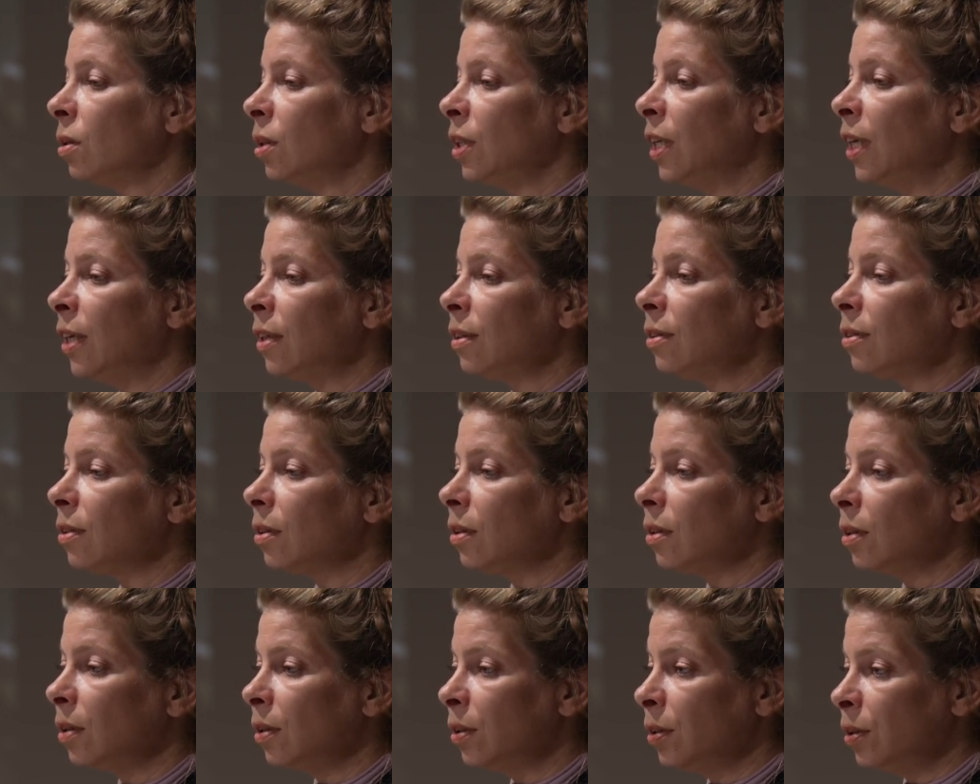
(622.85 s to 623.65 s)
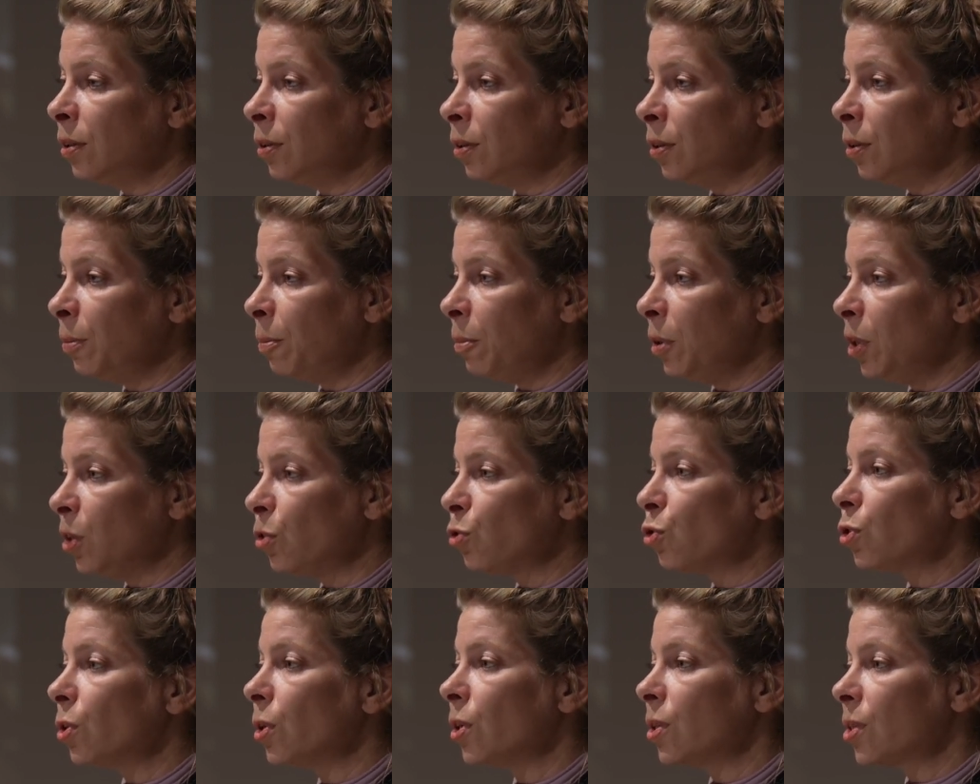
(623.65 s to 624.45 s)
that the
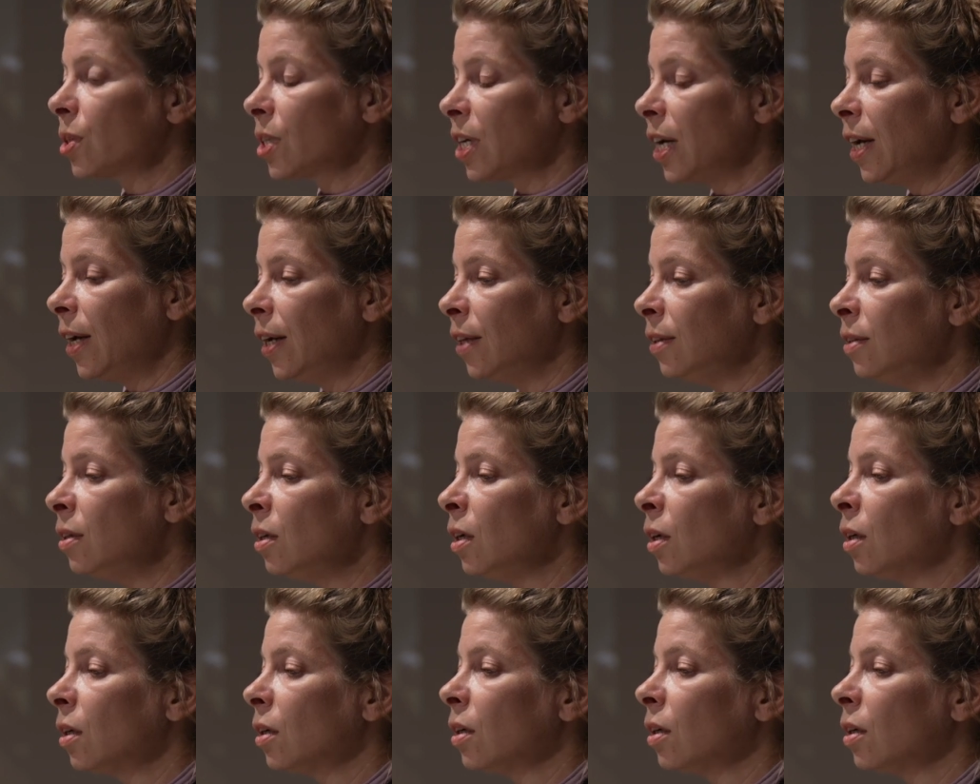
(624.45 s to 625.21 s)
pictures had.